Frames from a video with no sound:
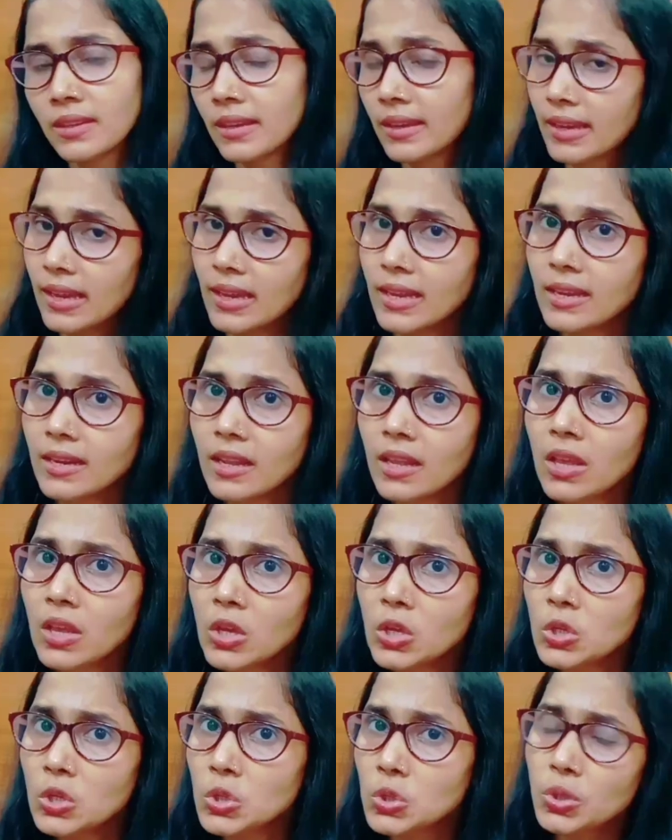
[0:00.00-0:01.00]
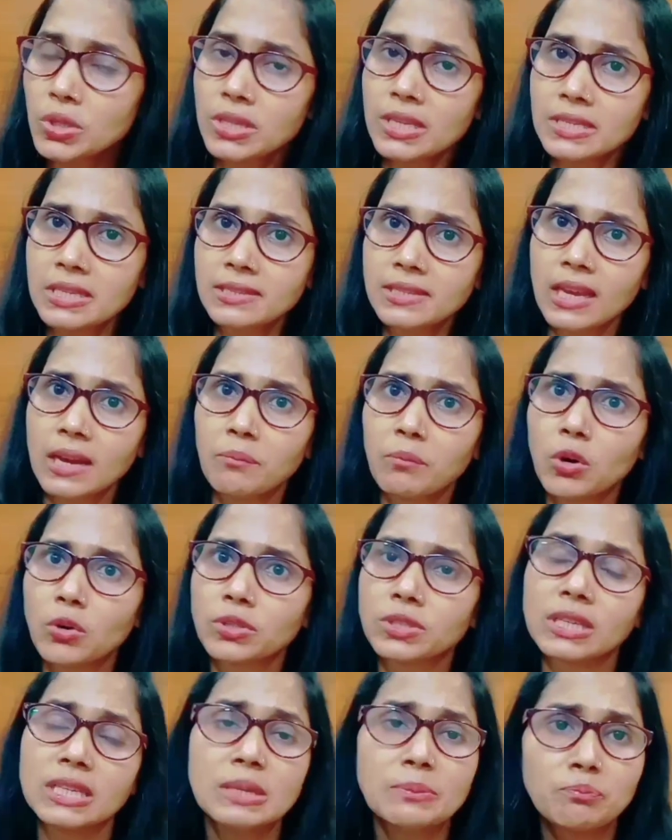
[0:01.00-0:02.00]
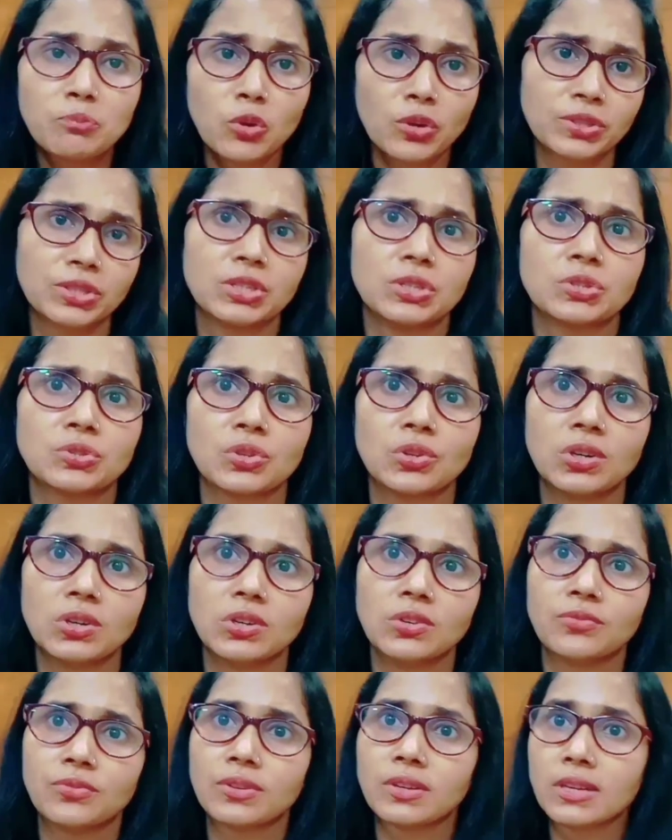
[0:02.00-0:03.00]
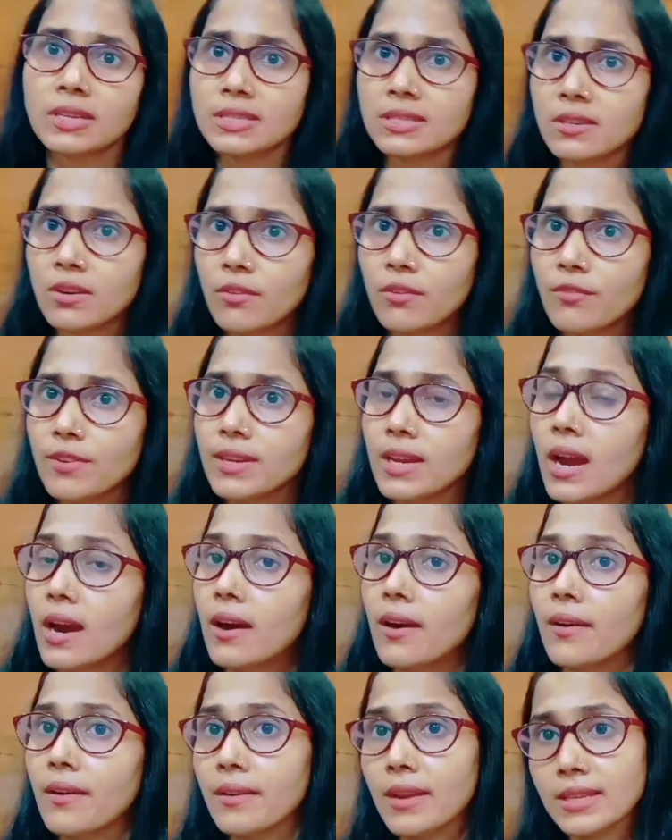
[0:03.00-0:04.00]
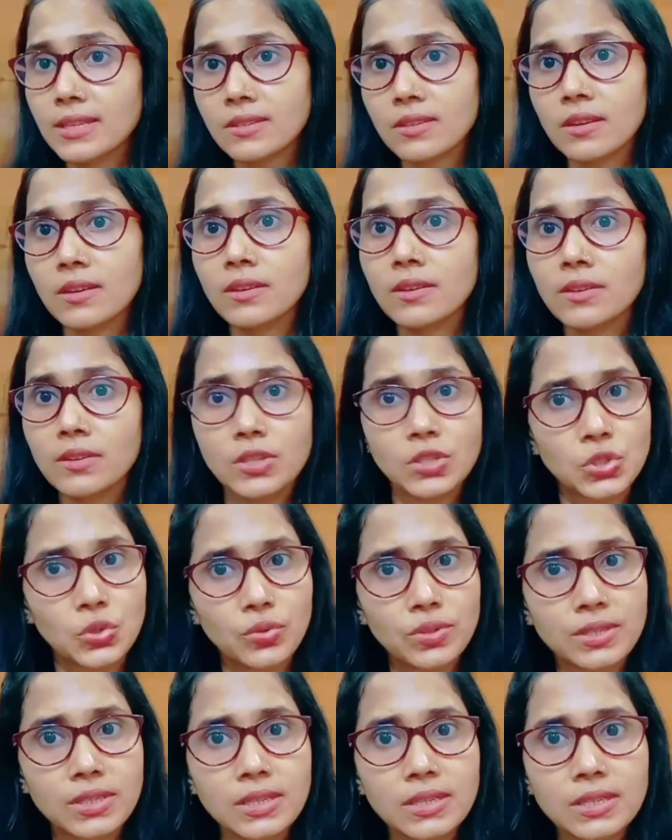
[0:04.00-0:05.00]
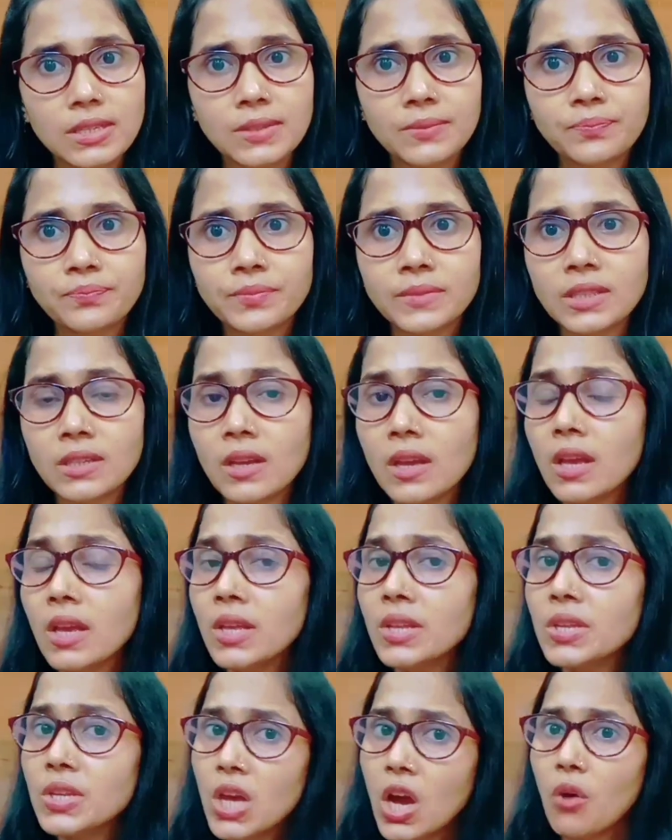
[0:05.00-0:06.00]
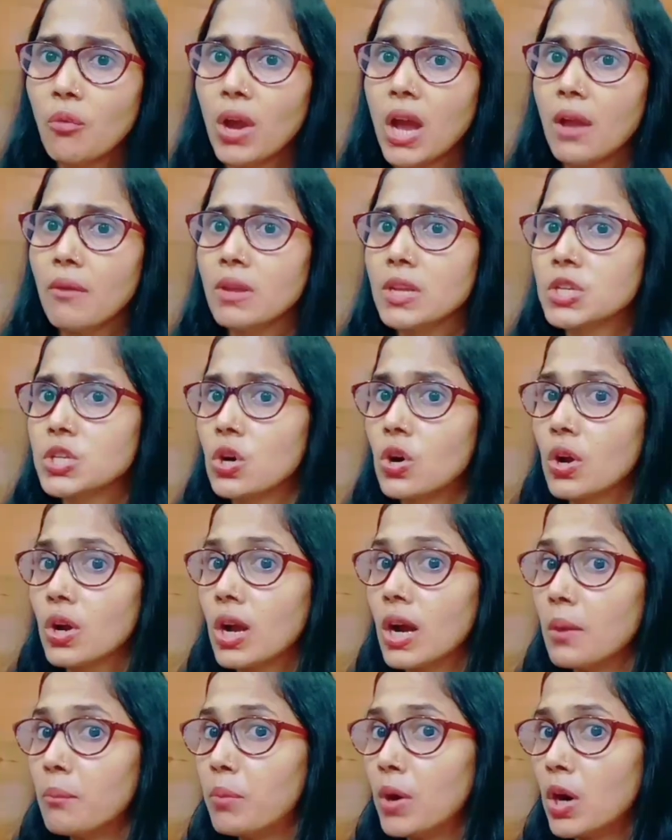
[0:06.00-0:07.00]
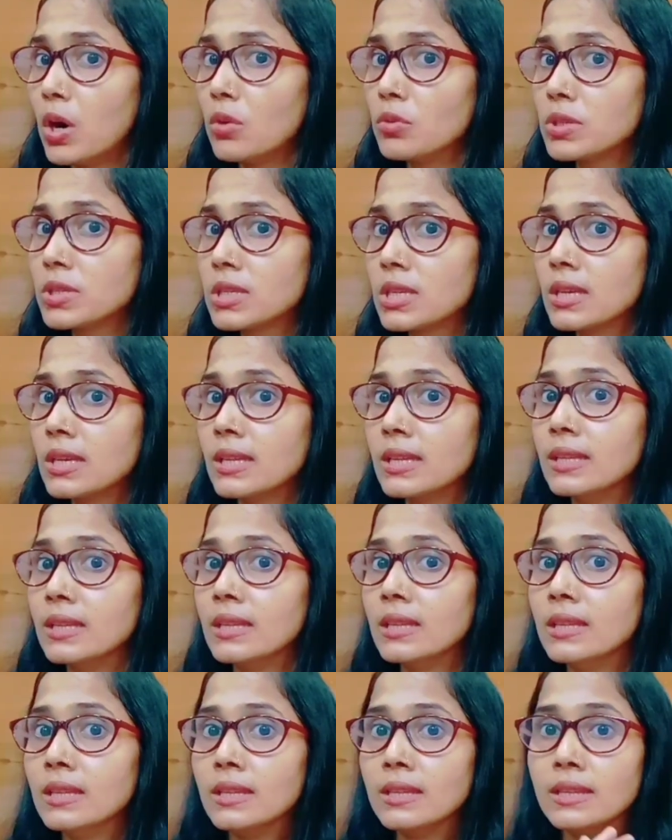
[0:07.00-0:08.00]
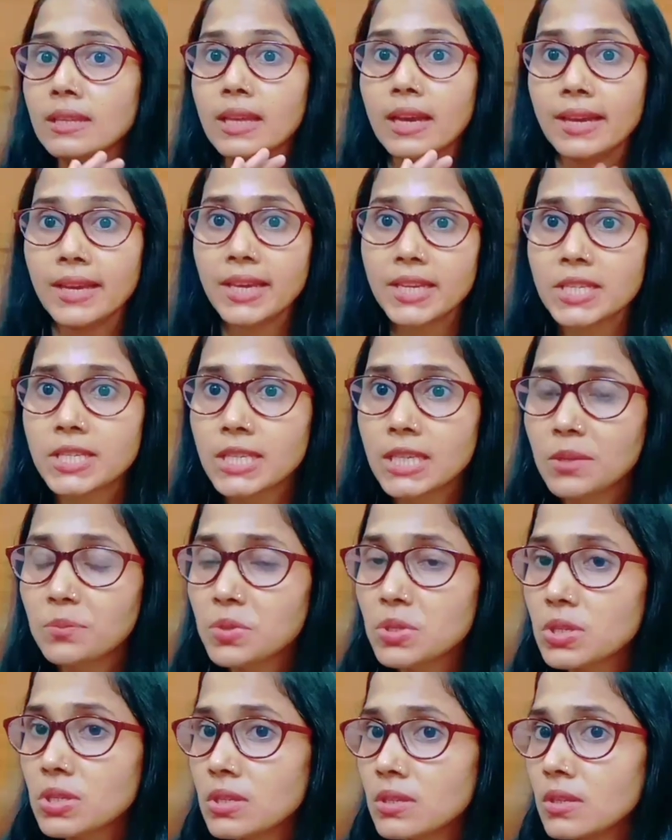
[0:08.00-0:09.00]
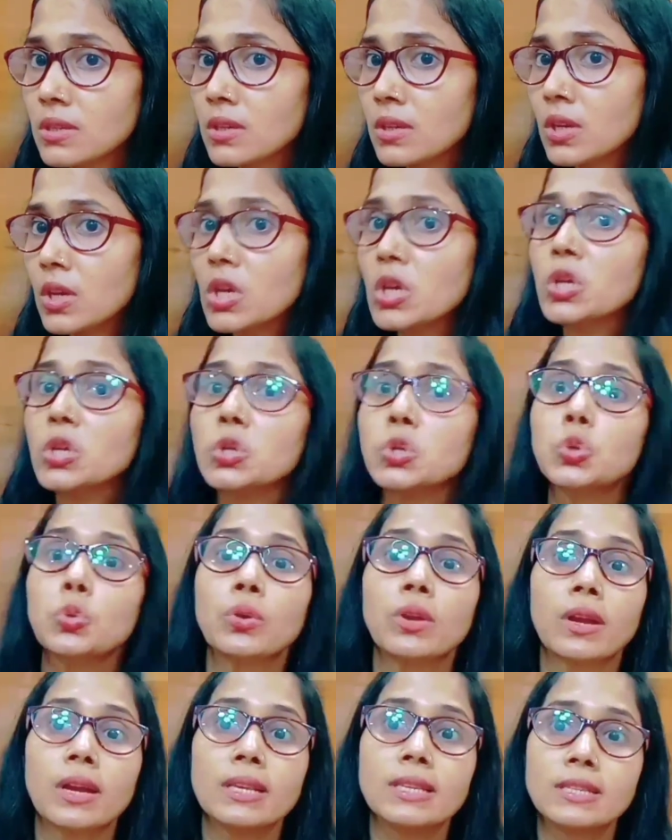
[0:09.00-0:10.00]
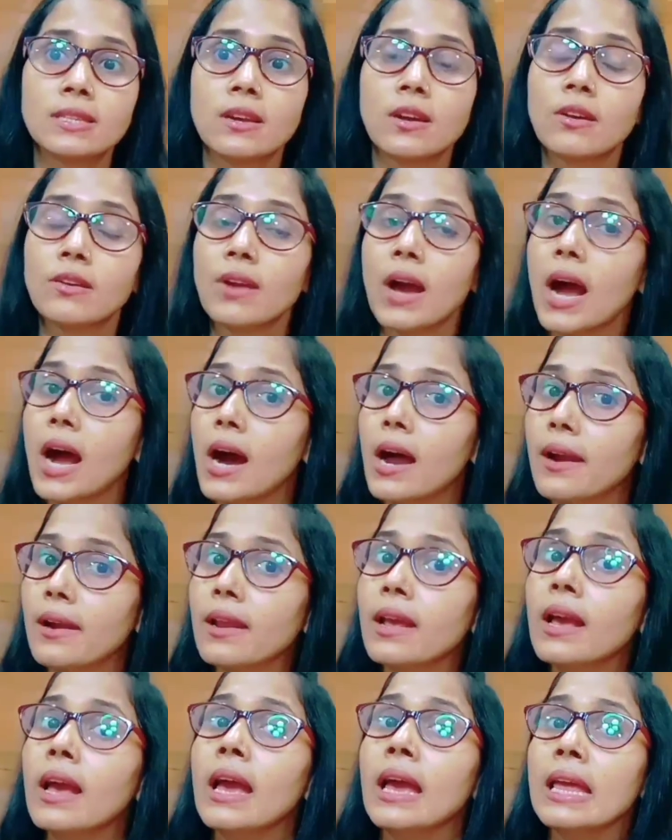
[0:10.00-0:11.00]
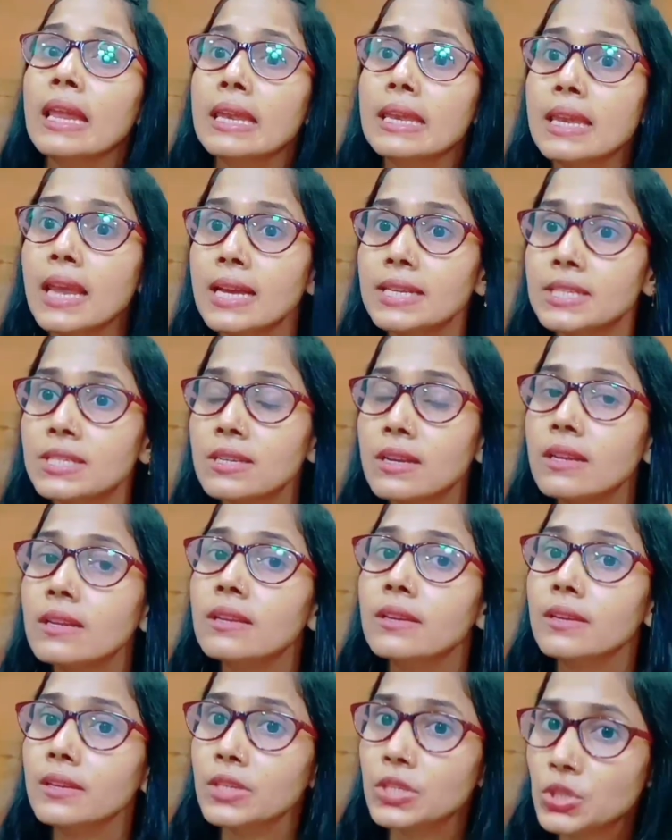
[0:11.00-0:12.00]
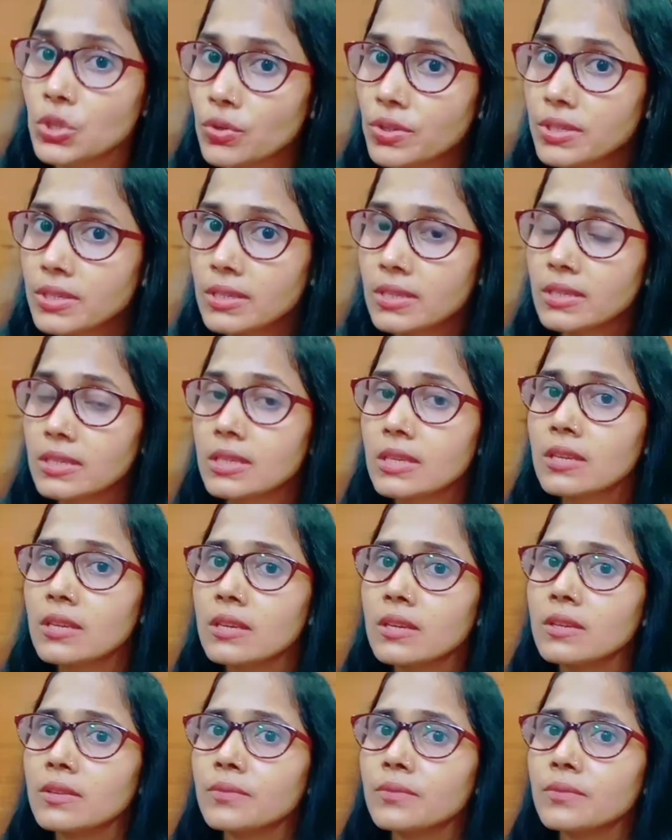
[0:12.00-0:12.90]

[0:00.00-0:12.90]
Clear? So this is about the importance of conserving our natural resources. Now I will talk about the steps to conserve our natural resources.